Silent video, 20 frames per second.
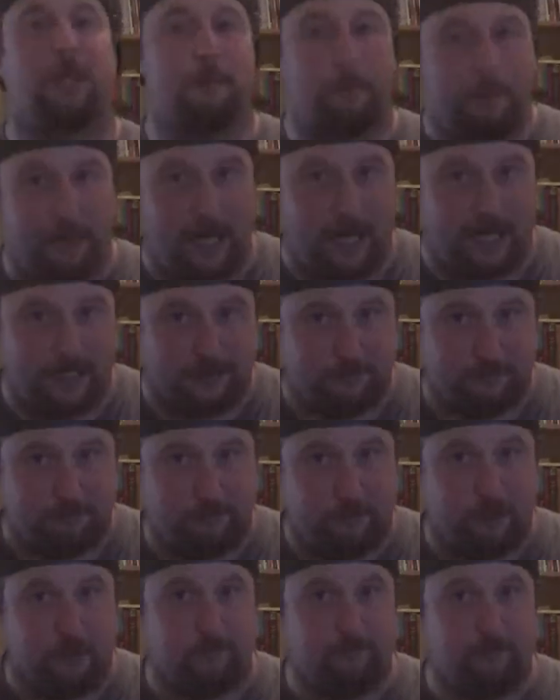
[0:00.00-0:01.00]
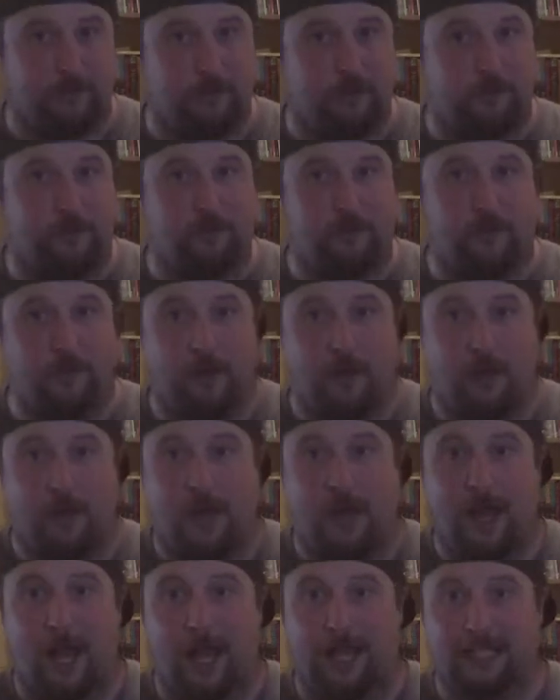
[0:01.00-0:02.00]
appears in front of you
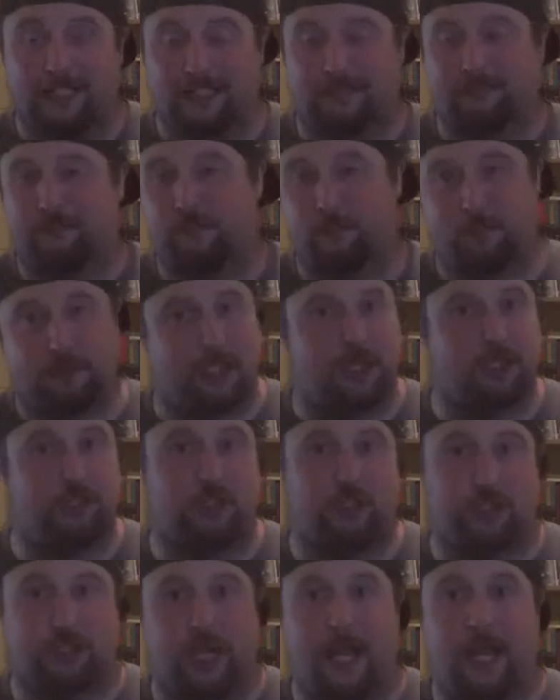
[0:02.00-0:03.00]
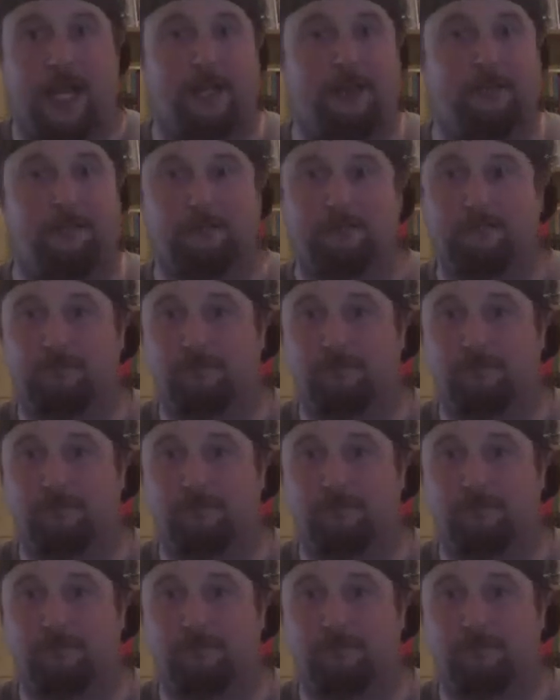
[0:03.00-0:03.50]
as if to essentially say,